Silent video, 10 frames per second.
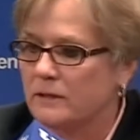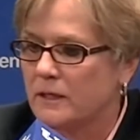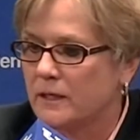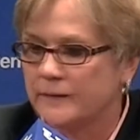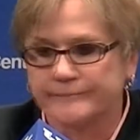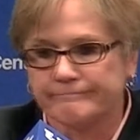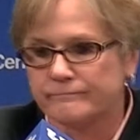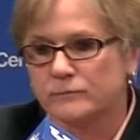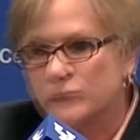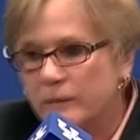uh,
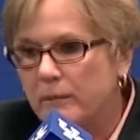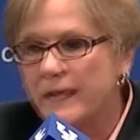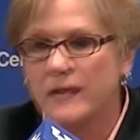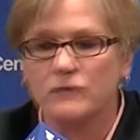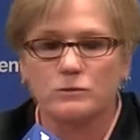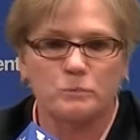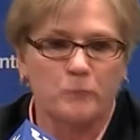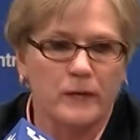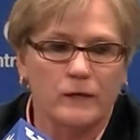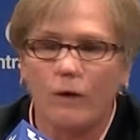rebounds and
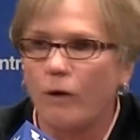was playing